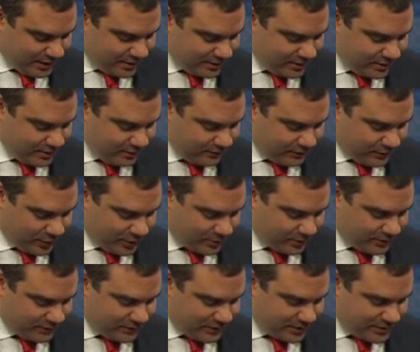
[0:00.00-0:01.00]
another photo
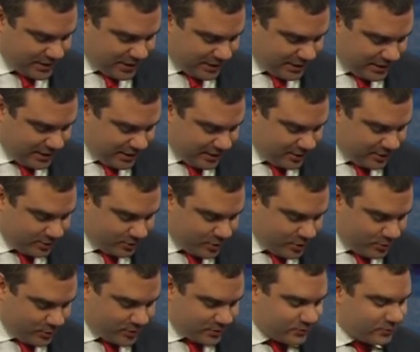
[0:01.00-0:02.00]
of the duck here. Oh,
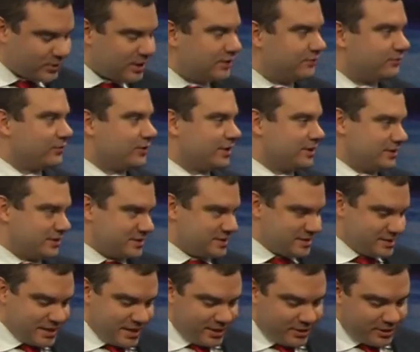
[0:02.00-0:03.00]
you were right front and
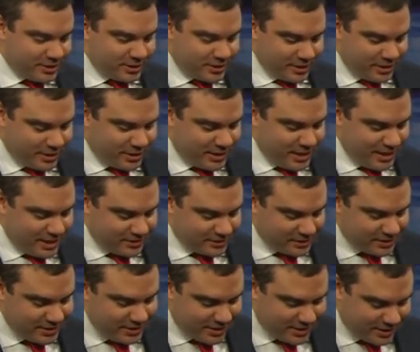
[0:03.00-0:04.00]
center here,
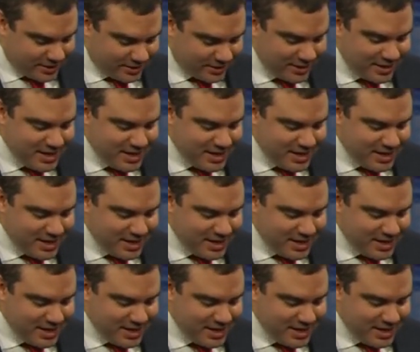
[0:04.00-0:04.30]
Haley, here.